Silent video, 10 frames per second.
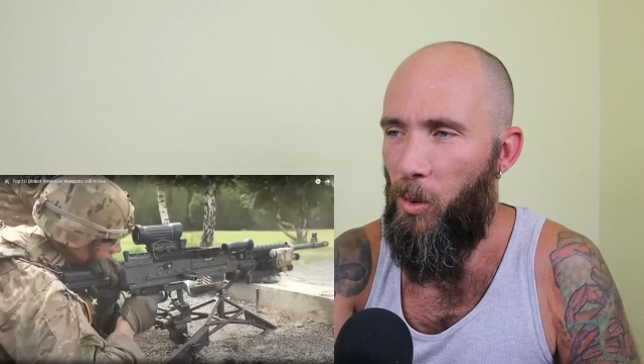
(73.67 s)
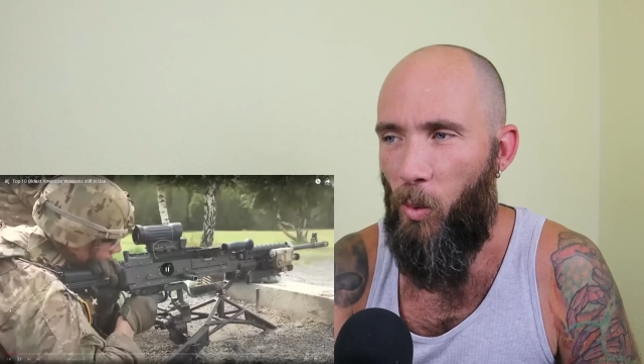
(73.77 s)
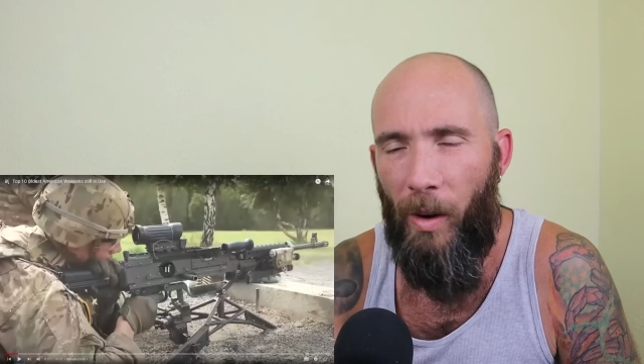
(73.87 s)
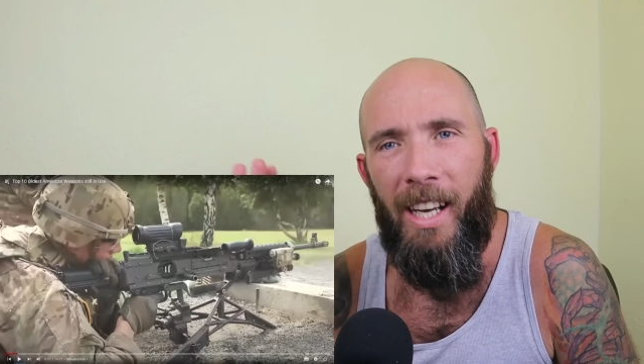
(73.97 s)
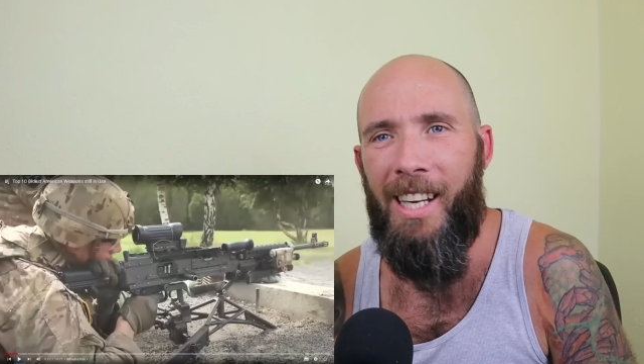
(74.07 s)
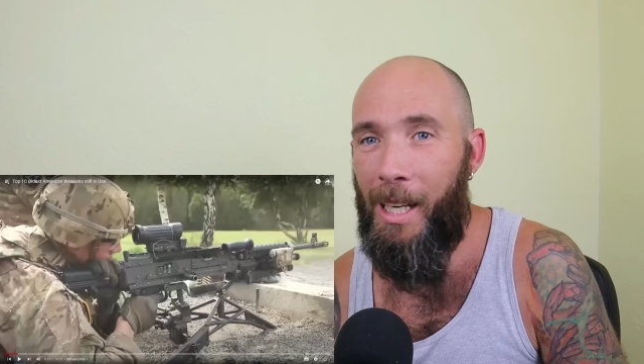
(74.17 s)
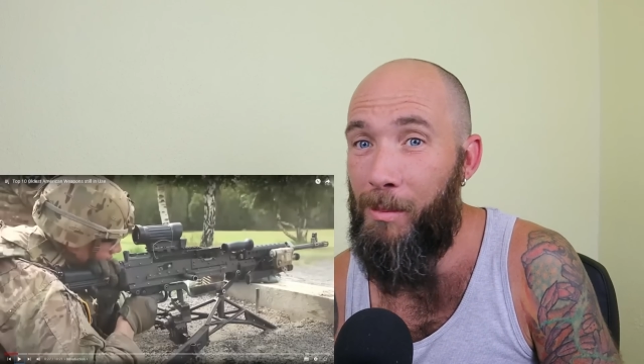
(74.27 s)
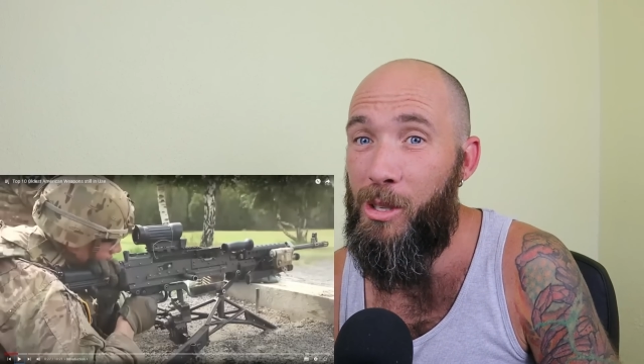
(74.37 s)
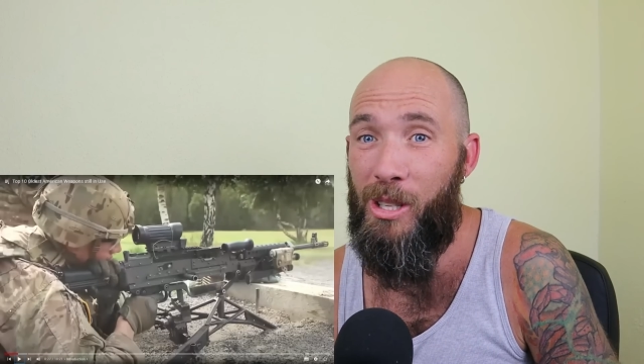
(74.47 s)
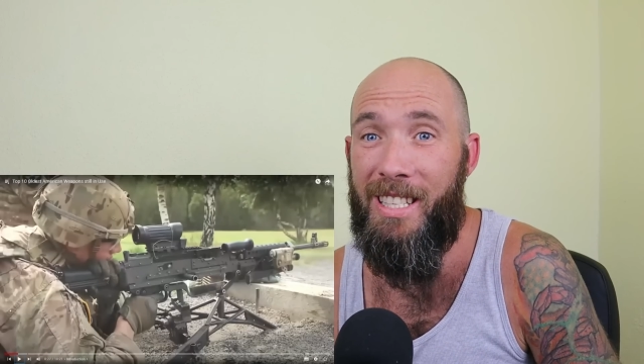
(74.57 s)
When I
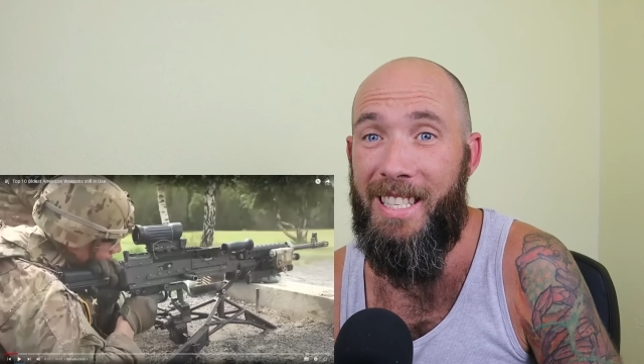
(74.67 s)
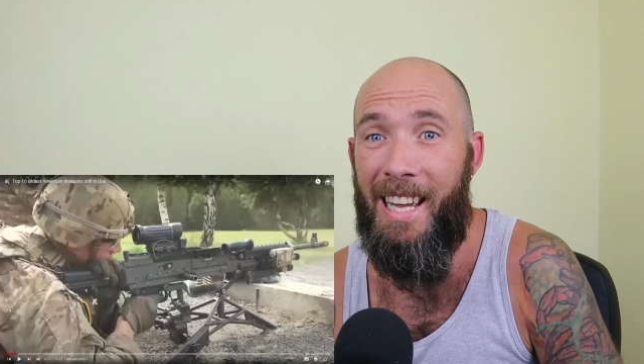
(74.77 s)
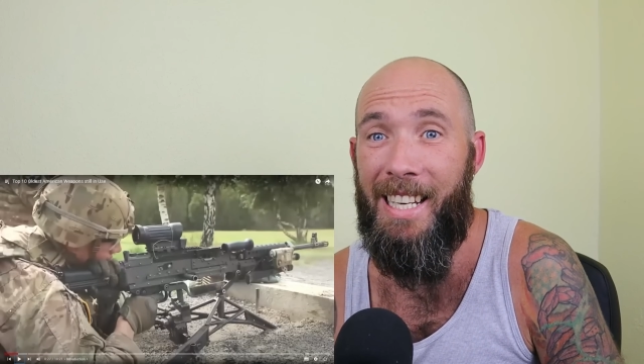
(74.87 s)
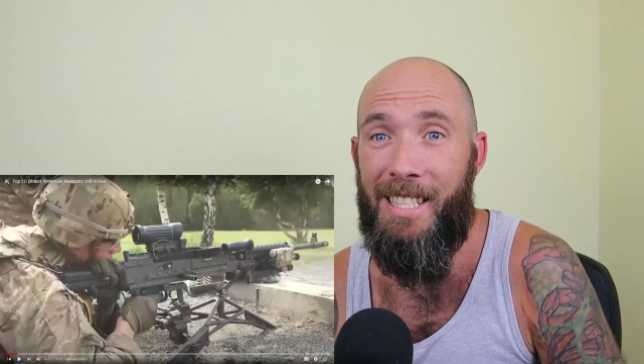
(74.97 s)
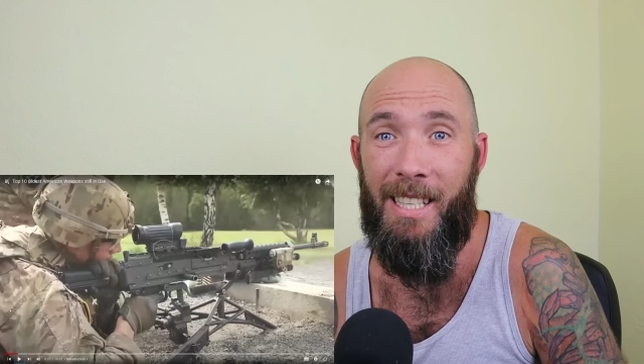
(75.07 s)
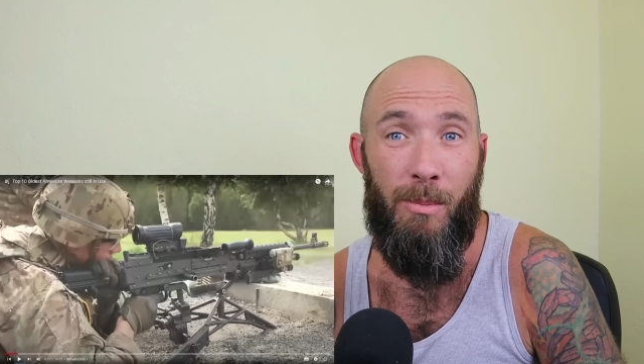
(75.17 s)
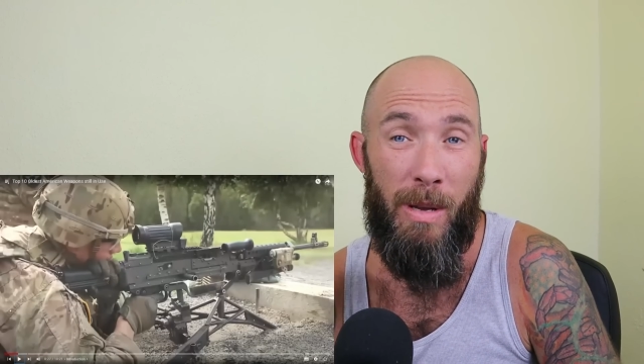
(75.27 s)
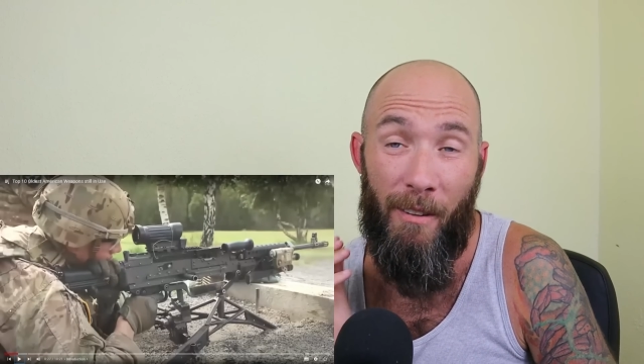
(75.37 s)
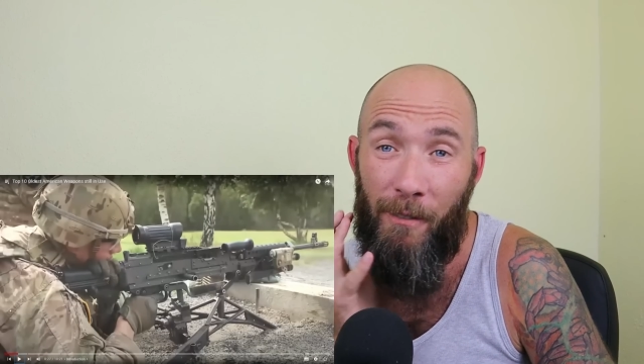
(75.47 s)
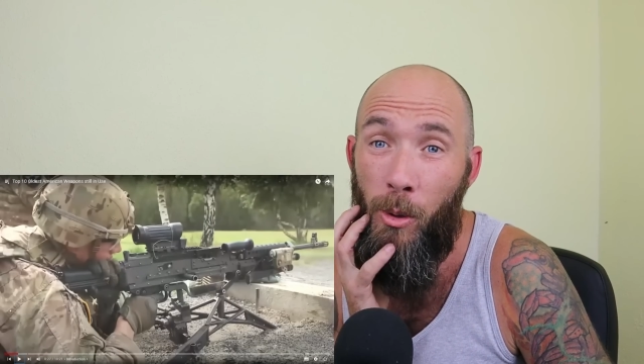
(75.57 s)
come to the States, there's
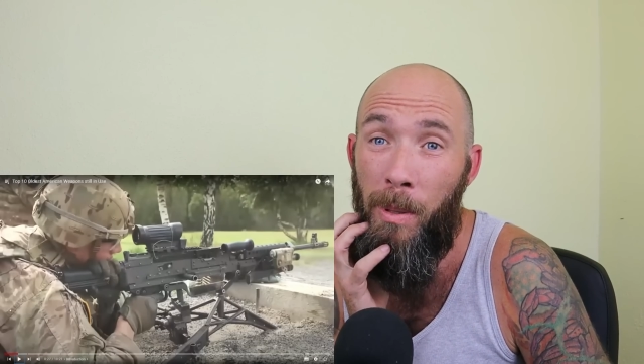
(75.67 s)
been a few